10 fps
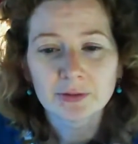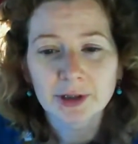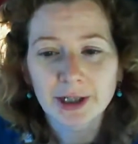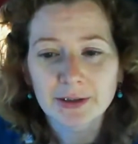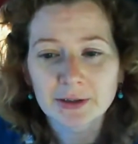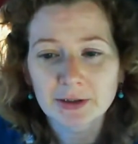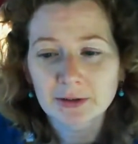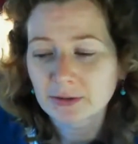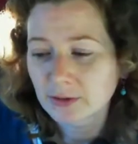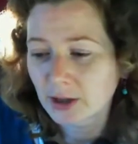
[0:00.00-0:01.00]
later.
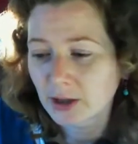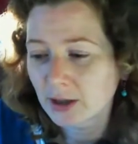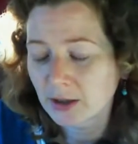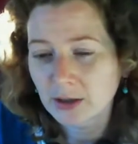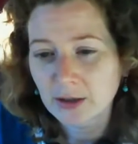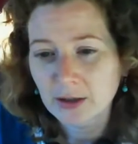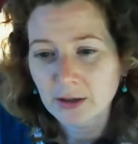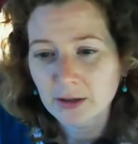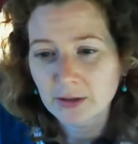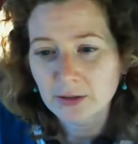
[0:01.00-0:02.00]

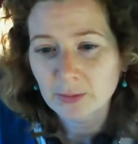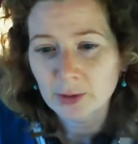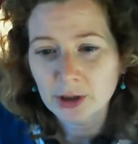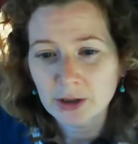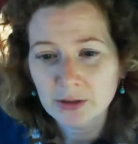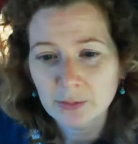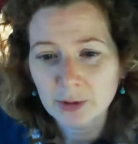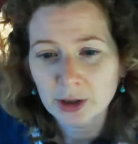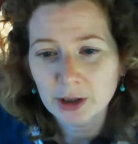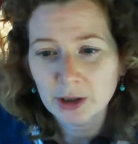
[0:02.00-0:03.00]
So it would need to
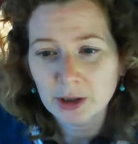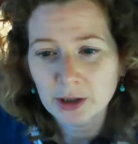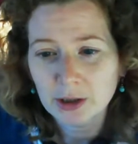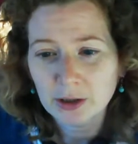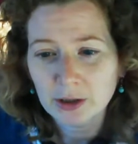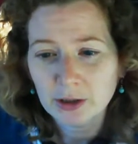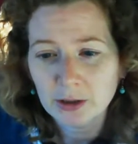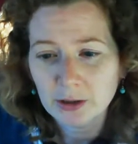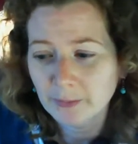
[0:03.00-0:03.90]
be